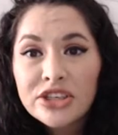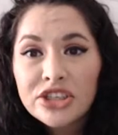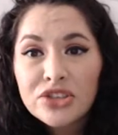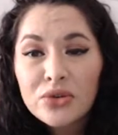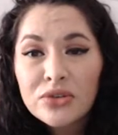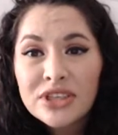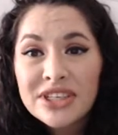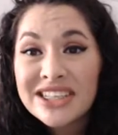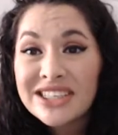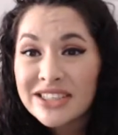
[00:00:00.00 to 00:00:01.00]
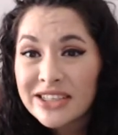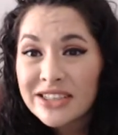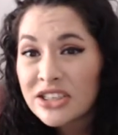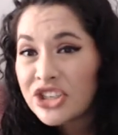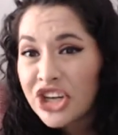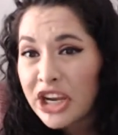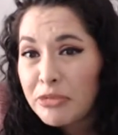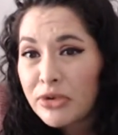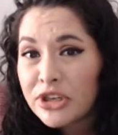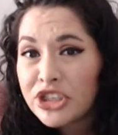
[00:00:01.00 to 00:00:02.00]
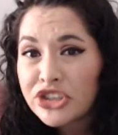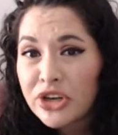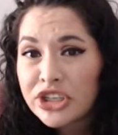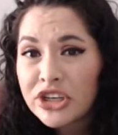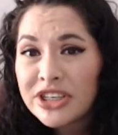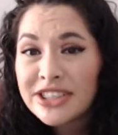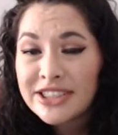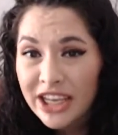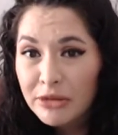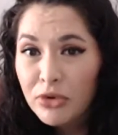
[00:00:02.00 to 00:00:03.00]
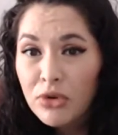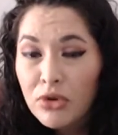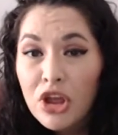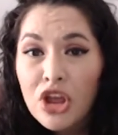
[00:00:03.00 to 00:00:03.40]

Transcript: just told us that a st- shape or a structure is stable